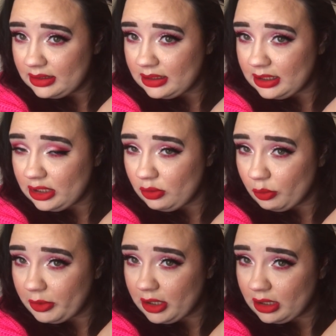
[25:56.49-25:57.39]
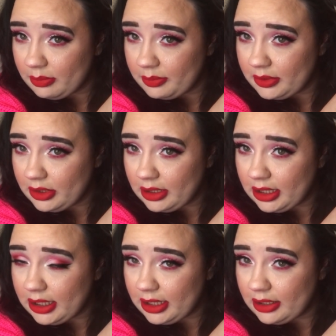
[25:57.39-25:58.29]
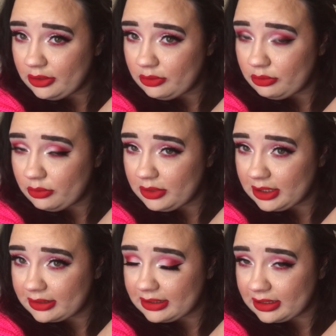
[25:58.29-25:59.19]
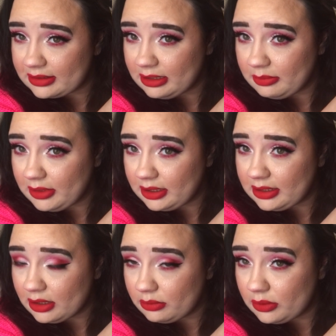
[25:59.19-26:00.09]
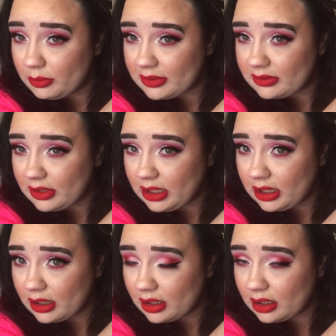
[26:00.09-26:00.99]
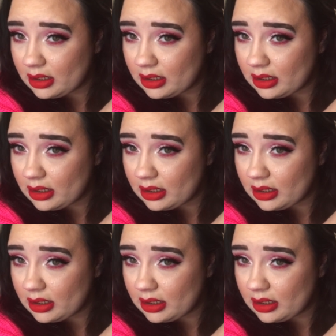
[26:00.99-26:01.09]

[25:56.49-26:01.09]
And then you open it up, and you do the exact same thing down the rest of the hair.